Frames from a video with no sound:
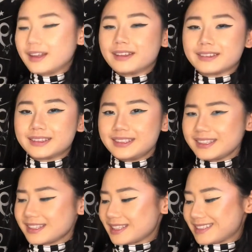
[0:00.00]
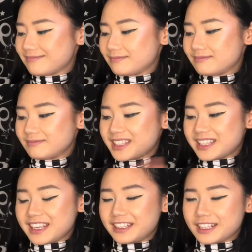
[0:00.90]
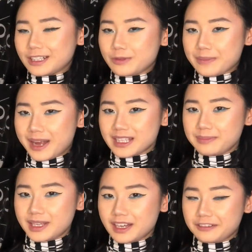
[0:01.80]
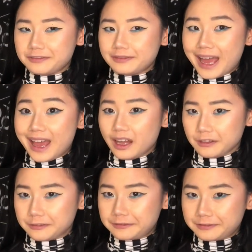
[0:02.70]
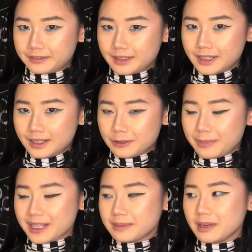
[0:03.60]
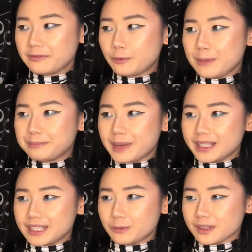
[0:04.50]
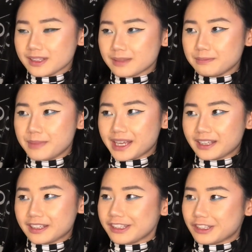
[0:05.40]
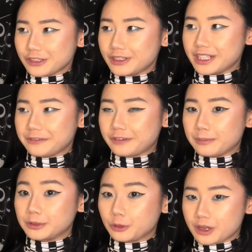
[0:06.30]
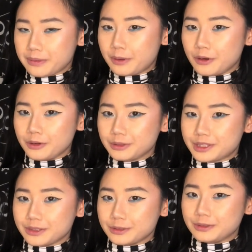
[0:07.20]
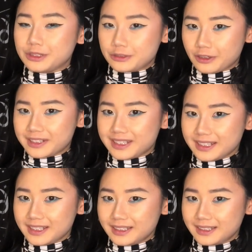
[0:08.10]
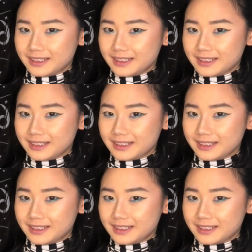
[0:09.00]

This scene here reminds me of Elf. Reminds me of when Buddy was making his journey from North Pole to New York City.